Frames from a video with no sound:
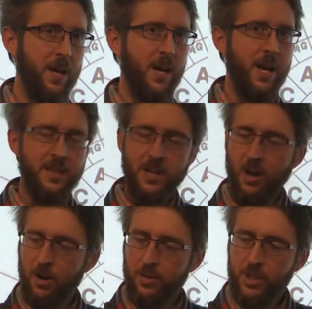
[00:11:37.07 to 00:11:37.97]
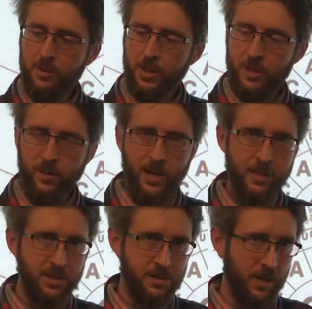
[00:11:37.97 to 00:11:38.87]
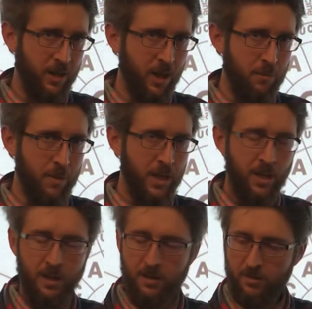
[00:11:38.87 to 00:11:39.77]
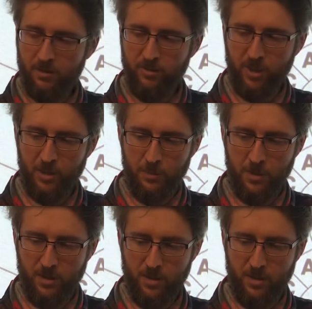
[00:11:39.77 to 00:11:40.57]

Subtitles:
And then all the amino acids that got made from